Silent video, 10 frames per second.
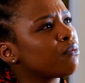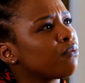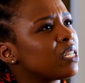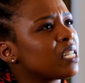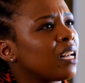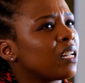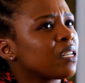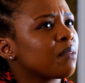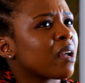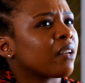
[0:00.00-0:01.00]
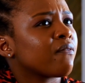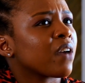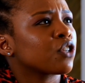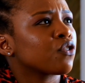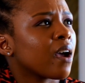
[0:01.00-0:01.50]
a retailer and a
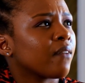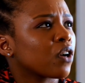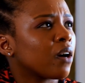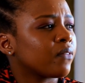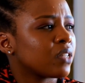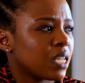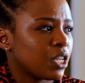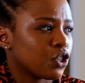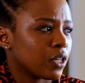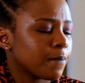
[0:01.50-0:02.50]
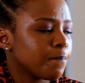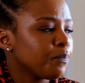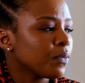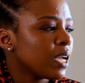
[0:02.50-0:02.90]
manufacturer have a conversation,